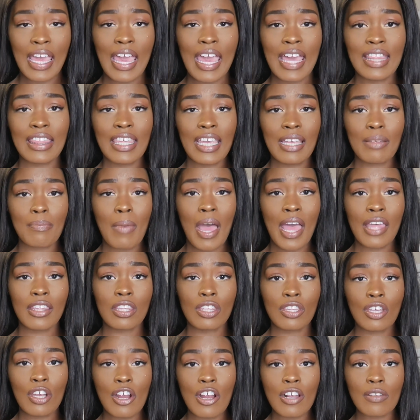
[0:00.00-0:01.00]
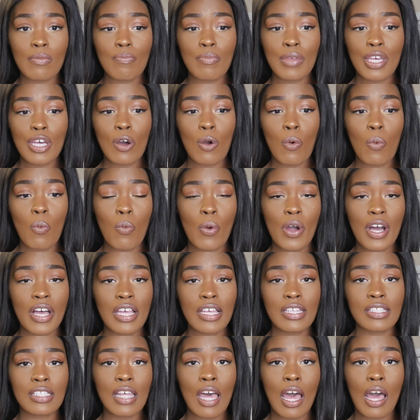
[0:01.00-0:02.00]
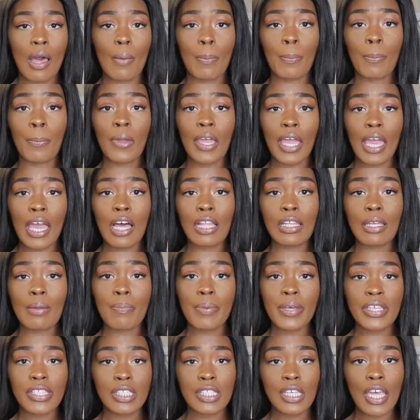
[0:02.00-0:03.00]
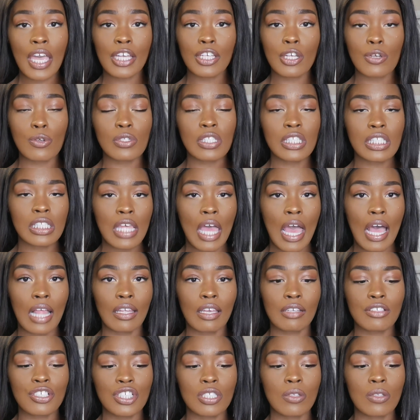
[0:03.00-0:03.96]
And then my third meal was a kale and potato salad,